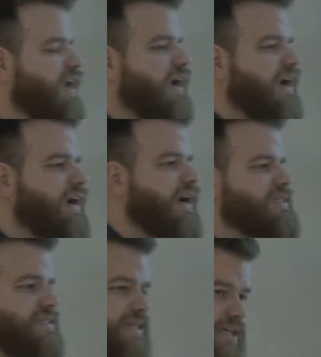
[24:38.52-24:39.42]
a
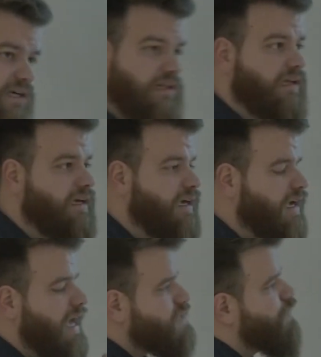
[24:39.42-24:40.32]
single
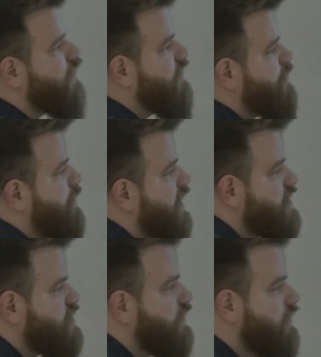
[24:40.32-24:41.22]
export from a
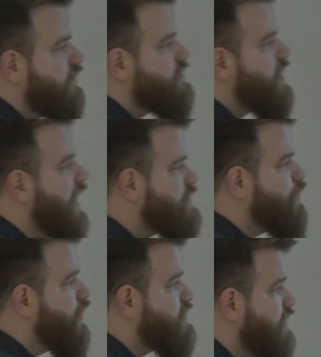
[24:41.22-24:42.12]
module. You would say
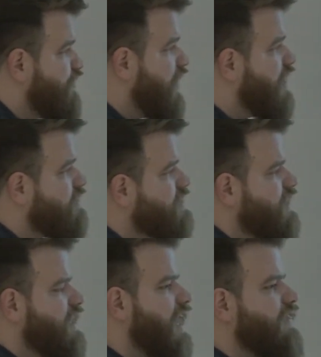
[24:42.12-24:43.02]
export default,
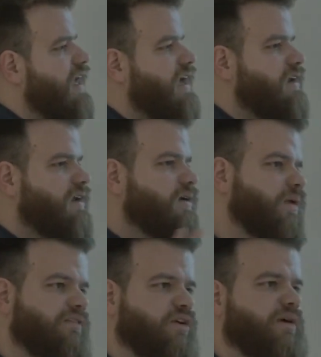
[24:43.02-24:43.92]
and then
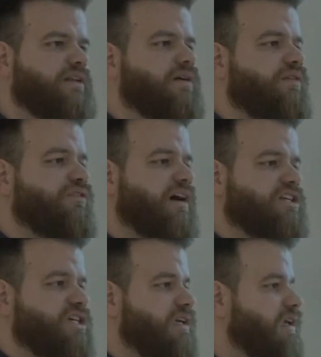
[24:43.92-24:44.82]
whatever you want to do, a
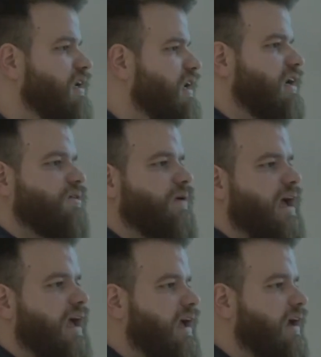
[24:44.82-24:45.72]
function, an
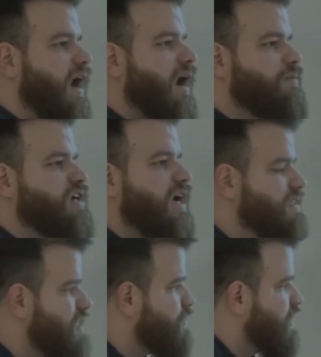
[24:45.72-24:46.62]
array, an object,
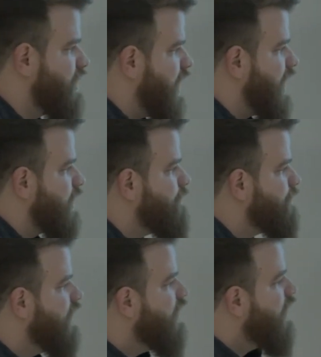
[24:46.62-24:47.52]
something like that.
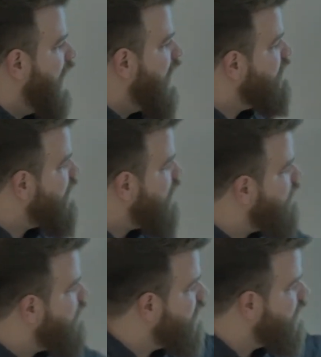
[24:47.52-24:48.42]
And then down
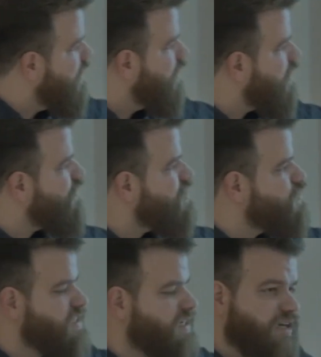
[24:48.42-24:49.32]
here, if this
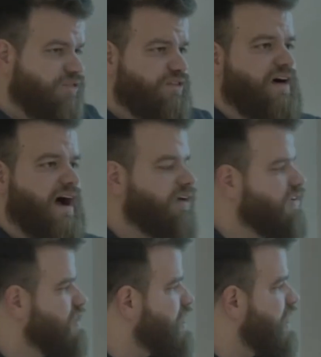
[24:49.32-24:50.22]
was in a different file, you
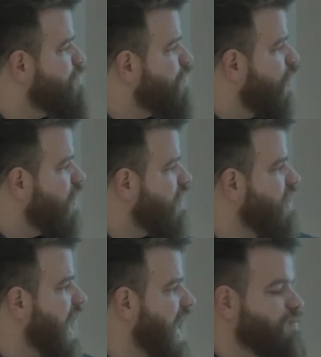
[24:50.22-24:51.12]
could say import
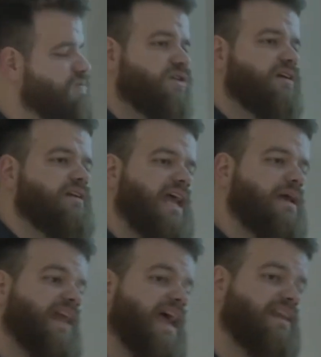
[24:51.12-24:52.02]
name, so you could name
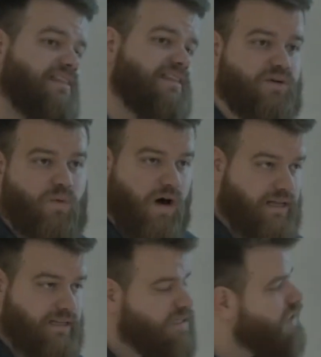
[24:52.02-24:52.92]
it anything you
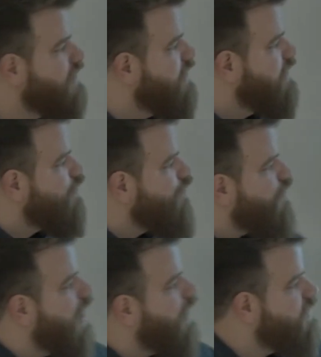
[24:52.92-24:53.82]
want
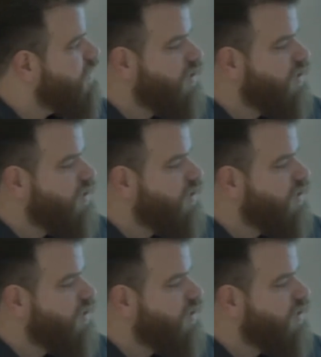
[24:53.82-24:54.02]
from your